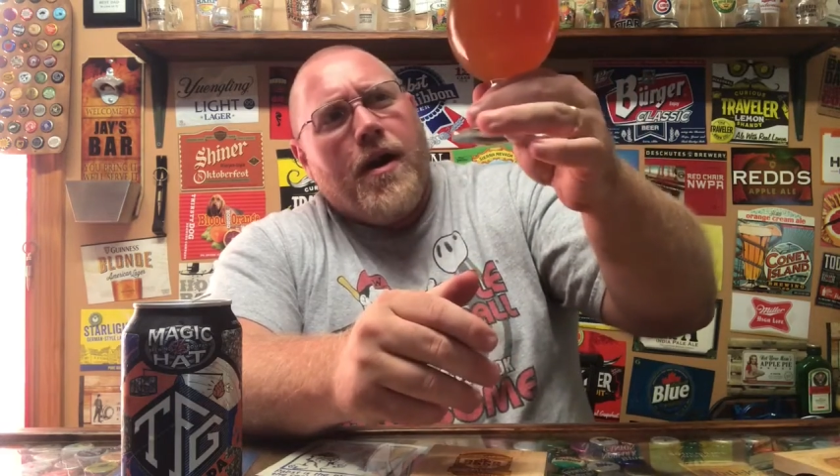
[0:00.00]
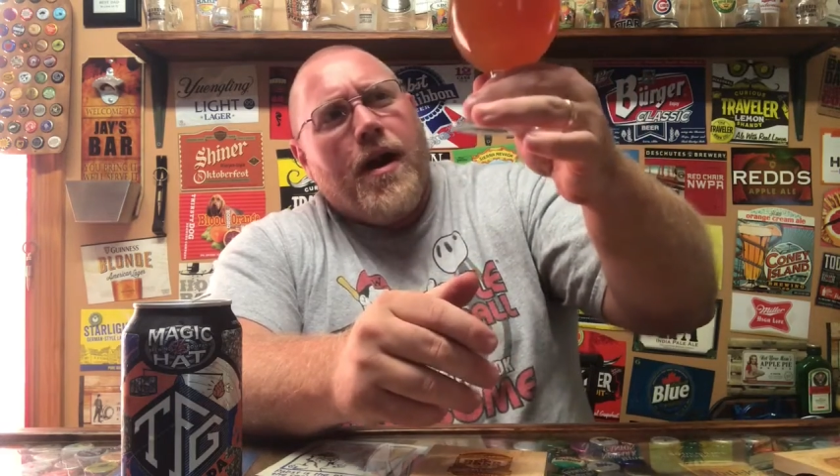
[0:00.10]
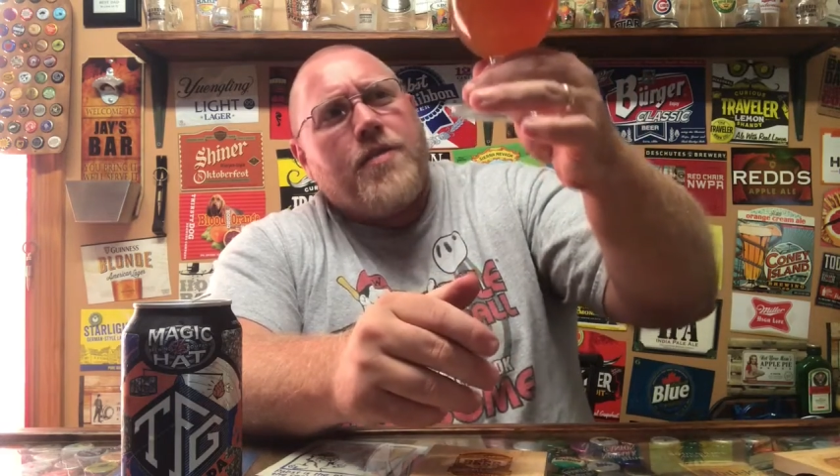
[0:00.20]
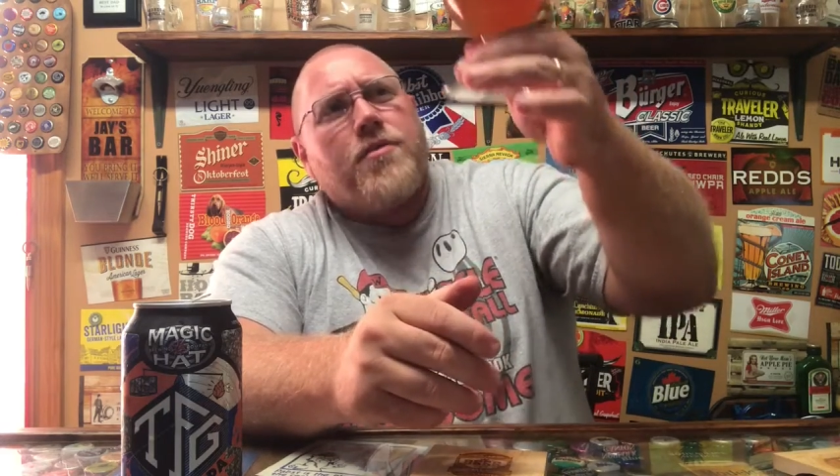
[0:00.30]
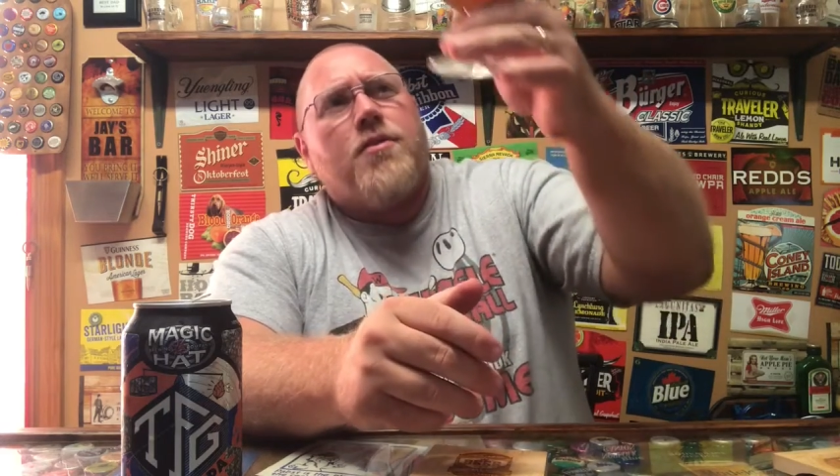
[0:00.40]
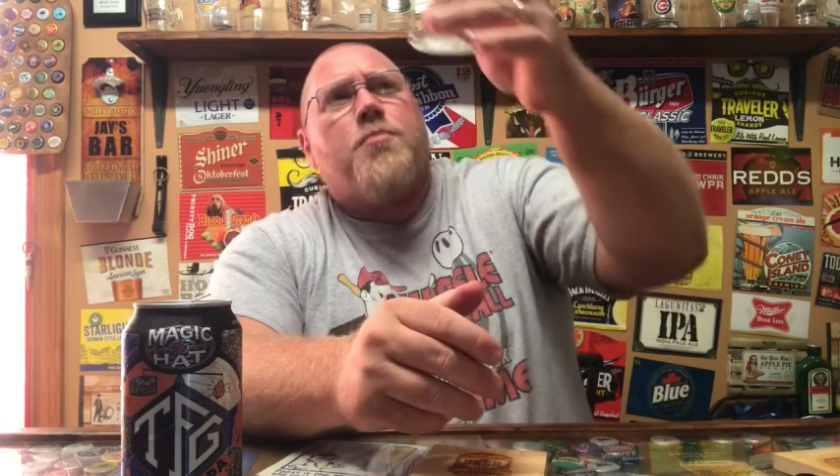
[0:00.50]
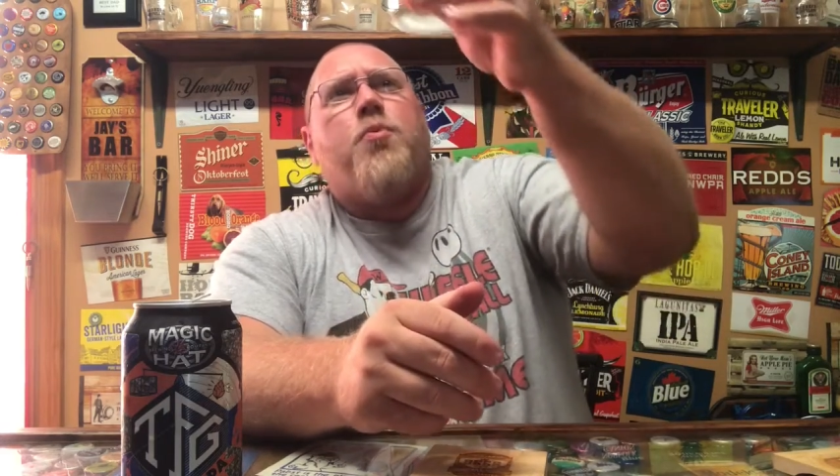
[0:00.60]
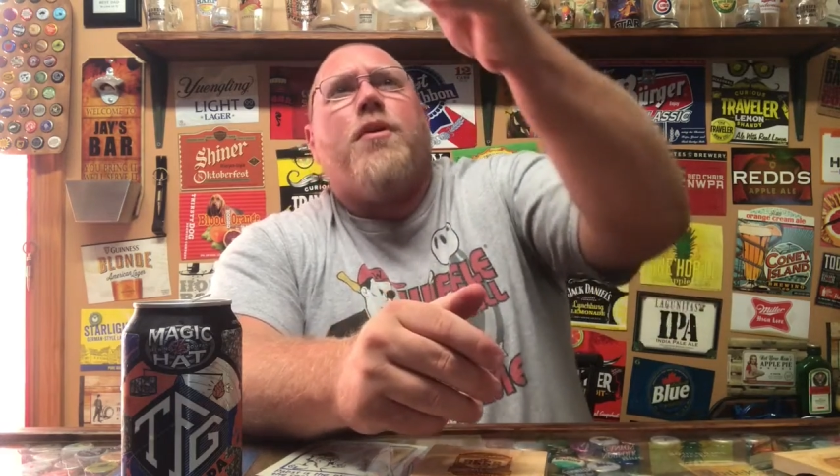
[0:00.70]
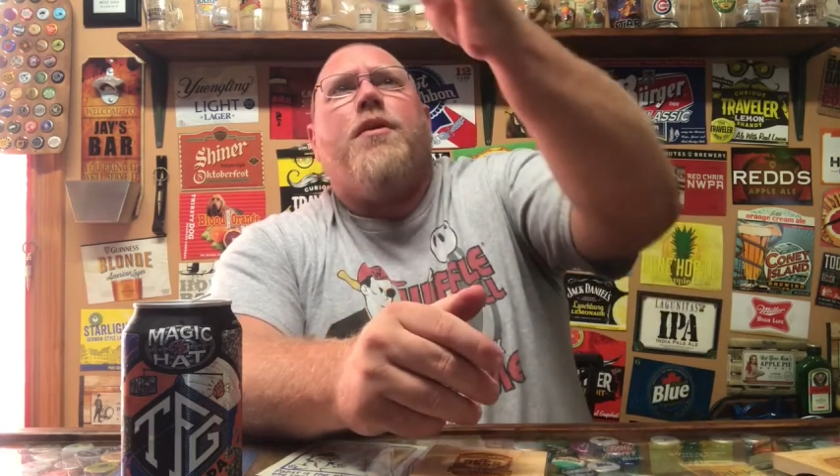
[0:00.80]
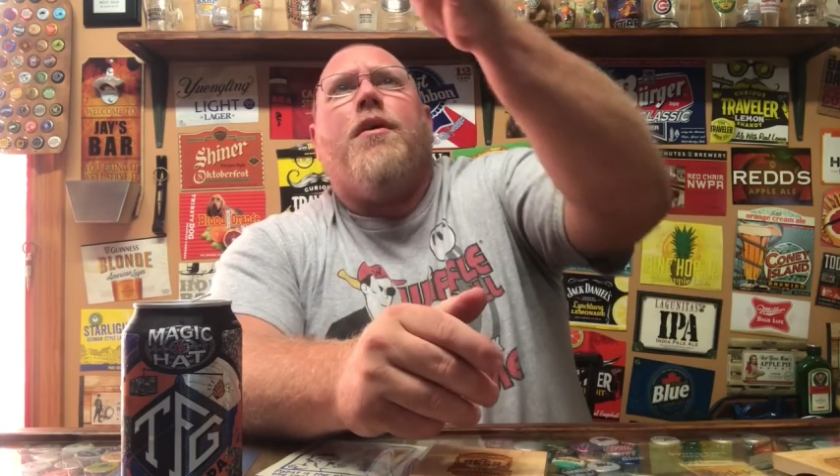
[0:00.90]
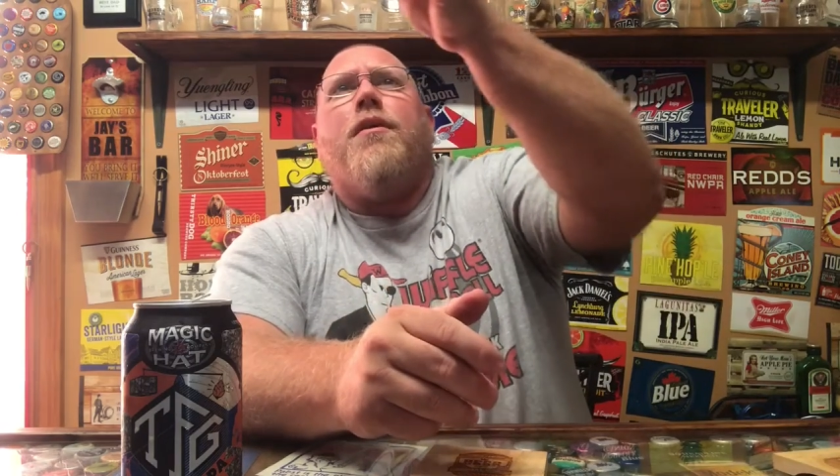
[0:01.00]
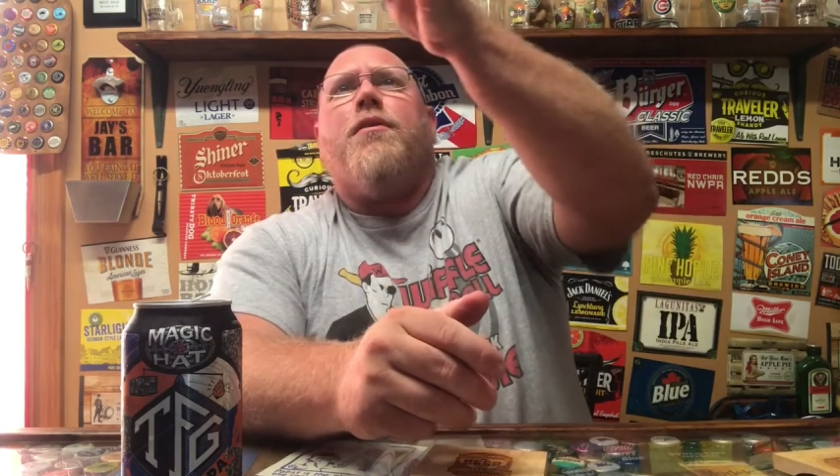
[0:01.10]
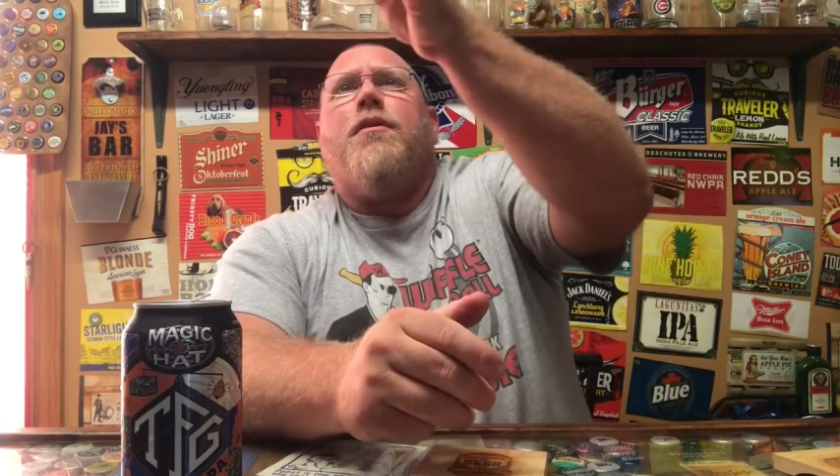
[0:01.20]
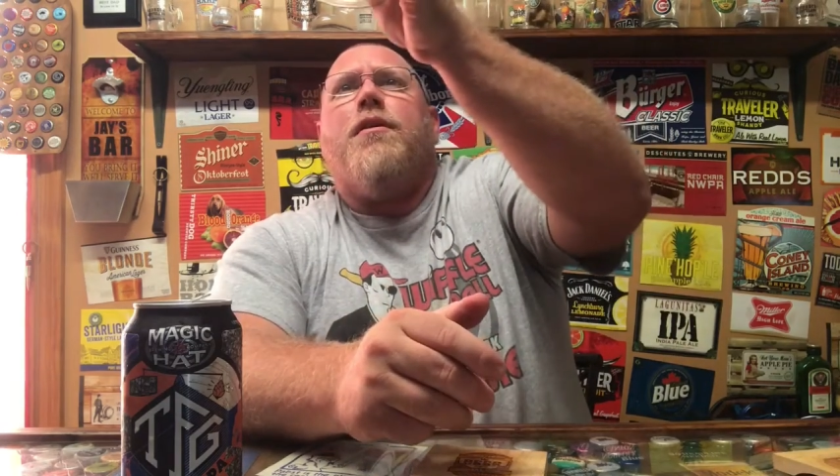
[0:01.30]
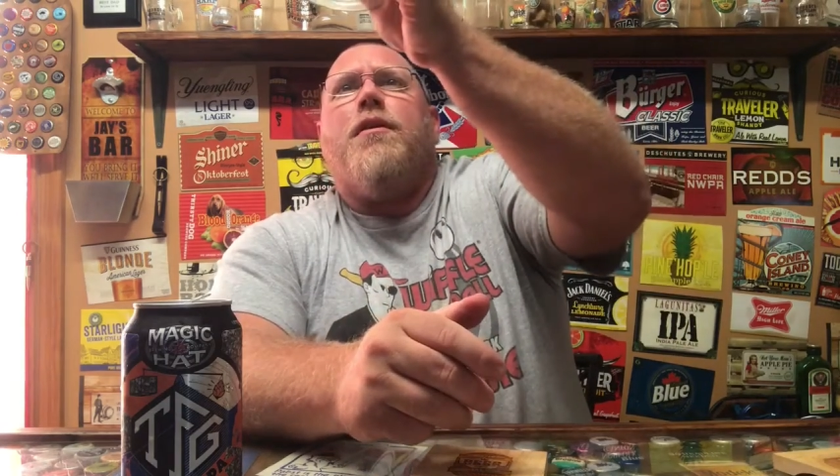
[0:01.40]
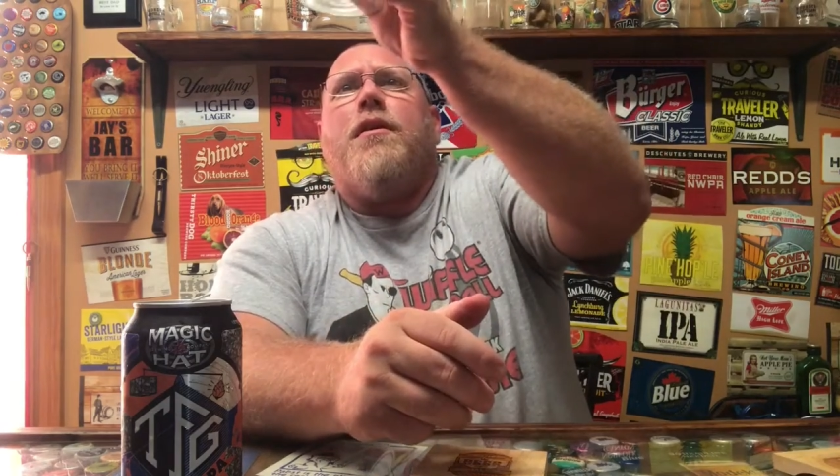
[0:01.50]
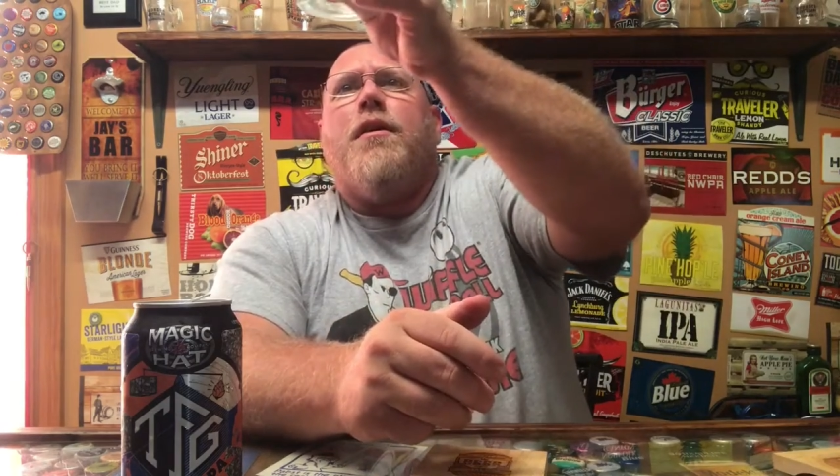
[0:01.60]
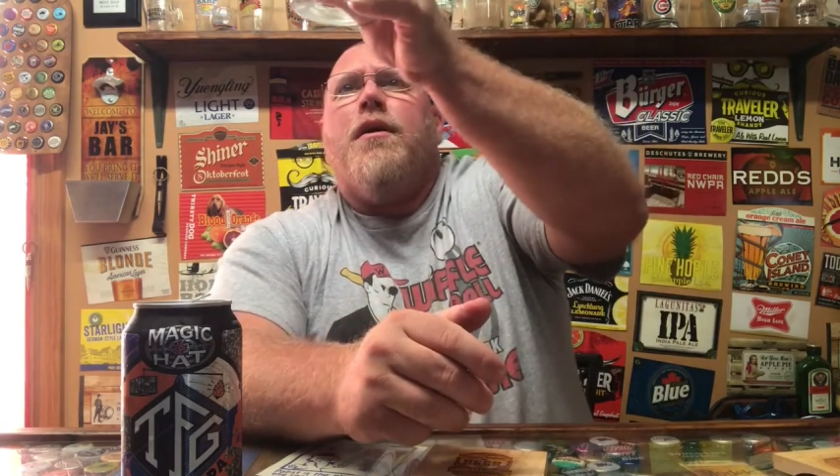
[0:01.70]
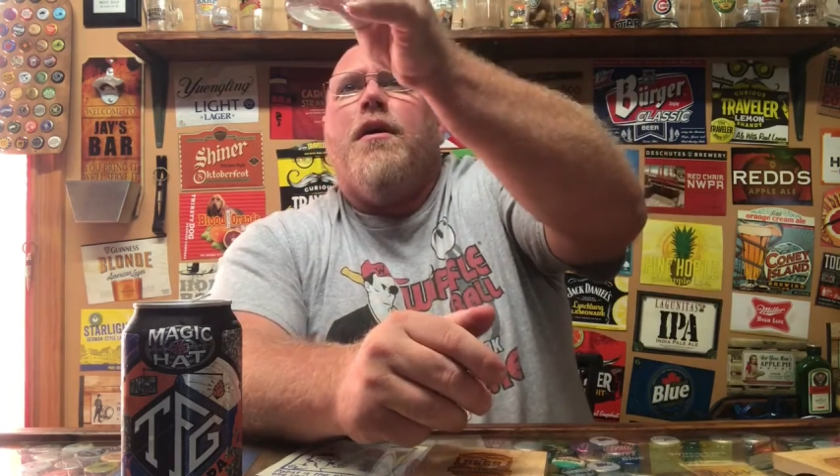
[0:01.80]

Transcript: Actually looks pretty darn good.